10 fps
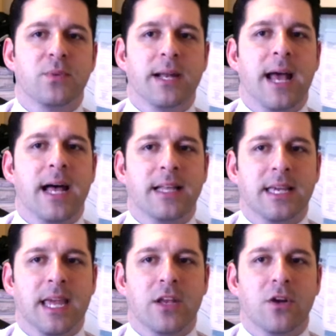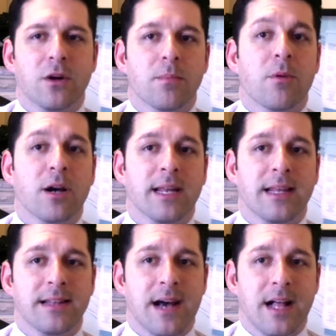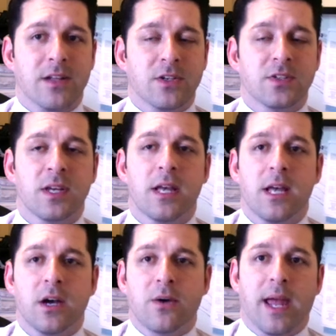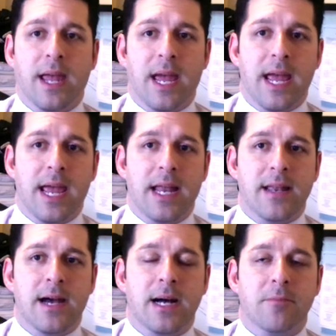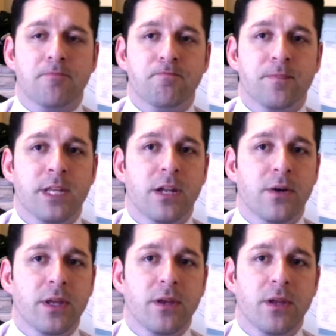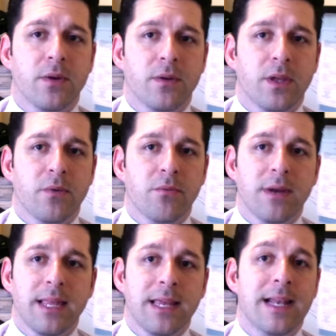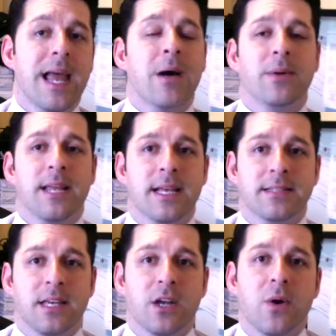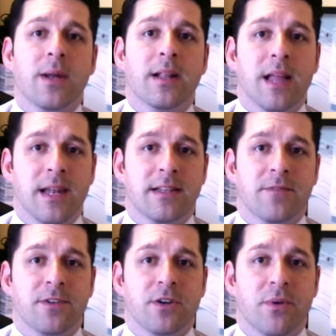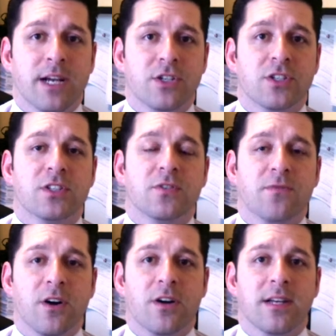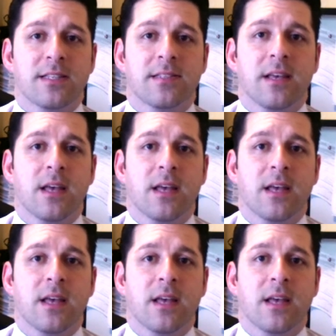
way to allocate your marketing dollars. Okay, and you really nowadays can go in a lot of different directions as far as